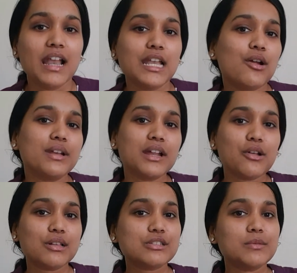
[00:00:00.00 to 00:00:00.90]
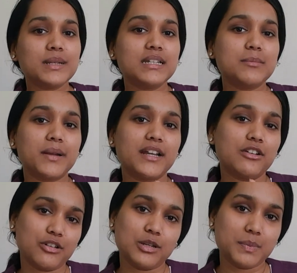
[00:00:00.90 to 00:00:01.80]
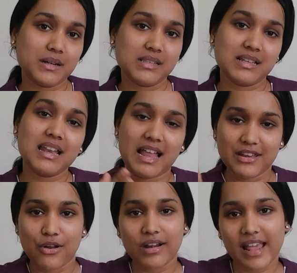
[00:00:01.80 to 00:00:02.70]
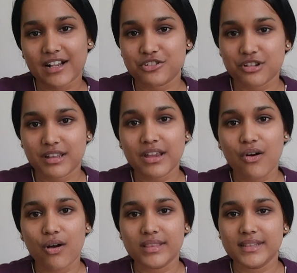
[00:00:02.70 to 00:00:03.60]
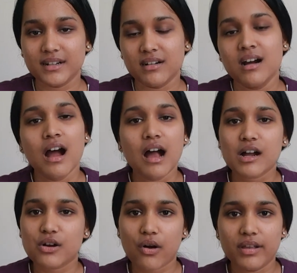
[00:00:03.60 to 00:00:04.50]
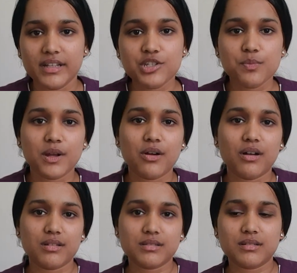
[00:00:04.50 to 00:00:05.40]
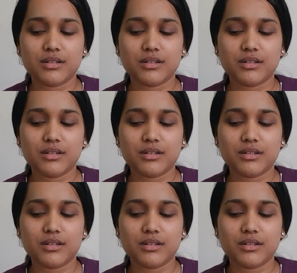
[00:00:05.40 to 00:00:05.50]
Now it can also be dependent on the person and not actually on the college, because